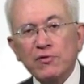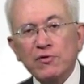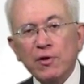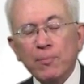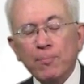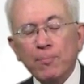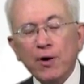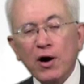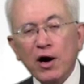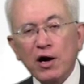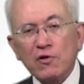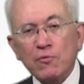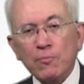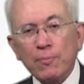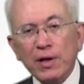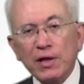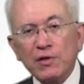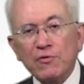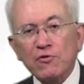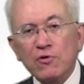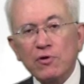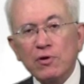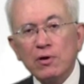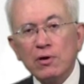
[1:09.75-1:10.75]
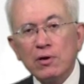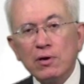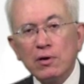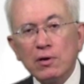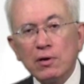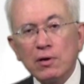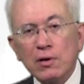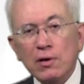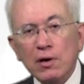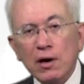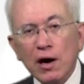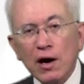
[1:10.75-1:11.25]
department
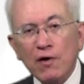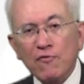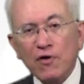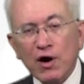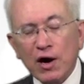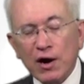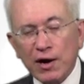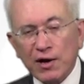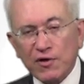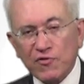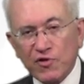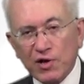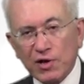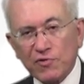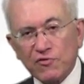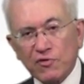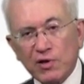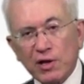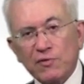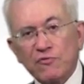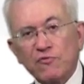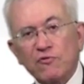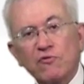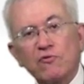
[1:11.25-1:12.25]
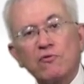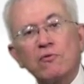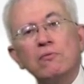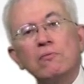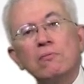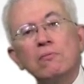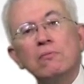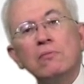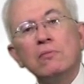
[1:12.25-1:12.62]
of our existence,